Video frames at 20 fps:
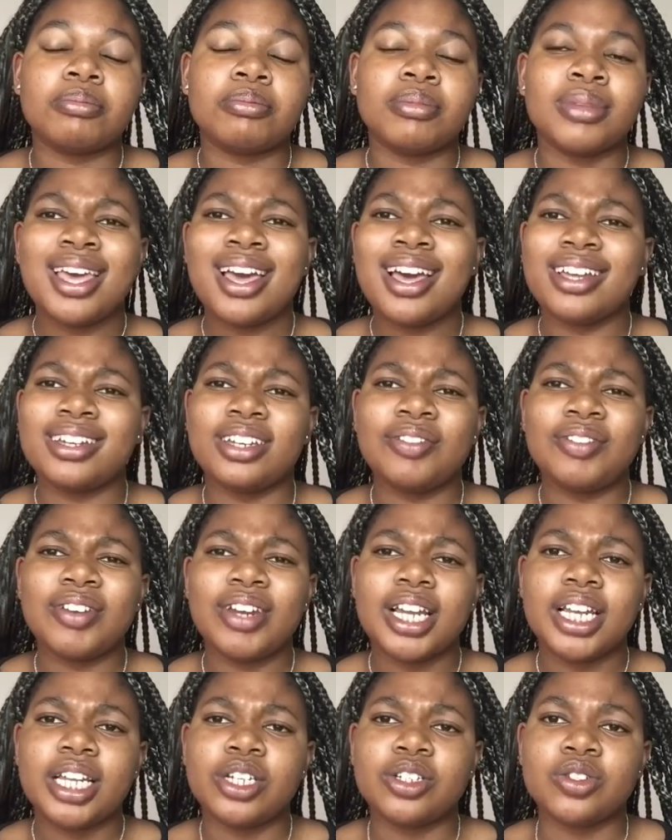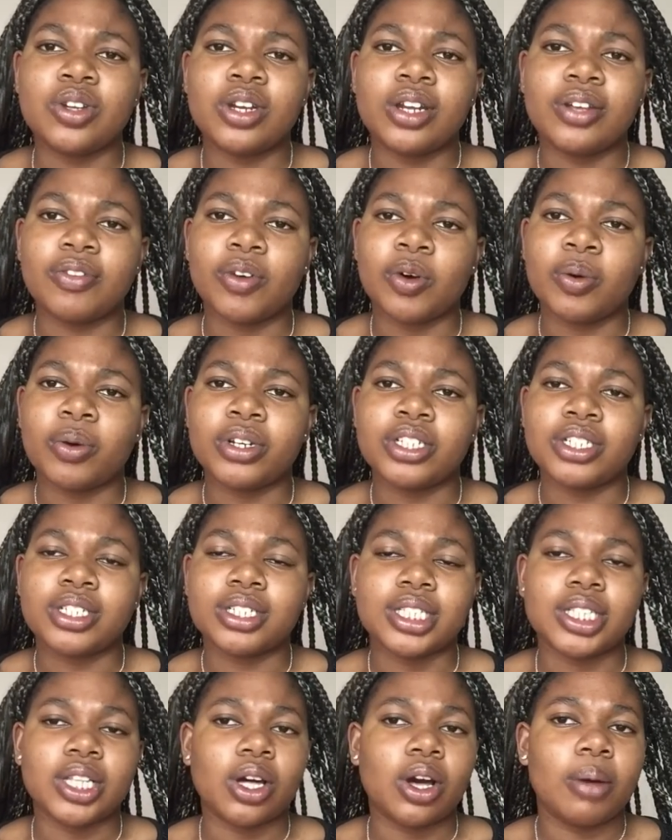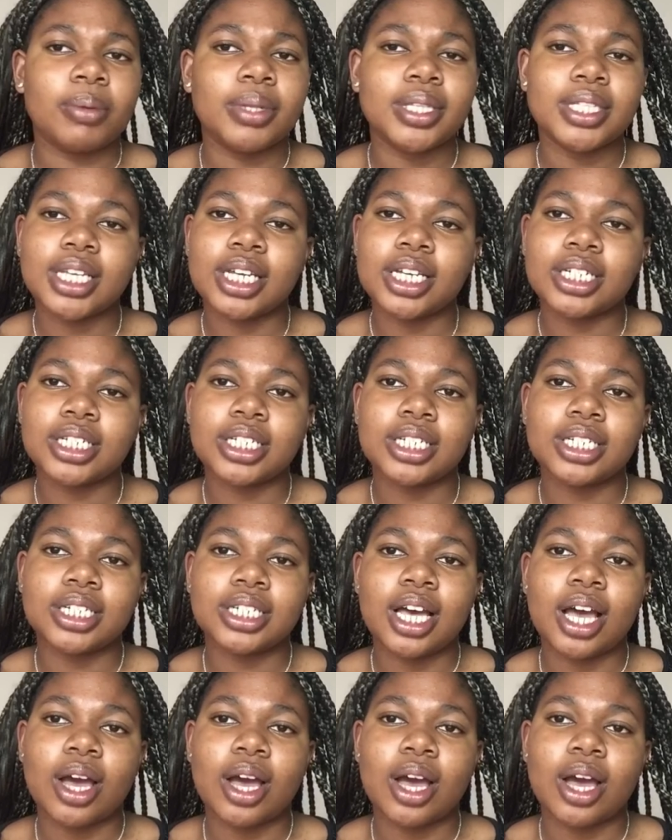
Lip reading: yeah, definitely do leave a question in the comment section.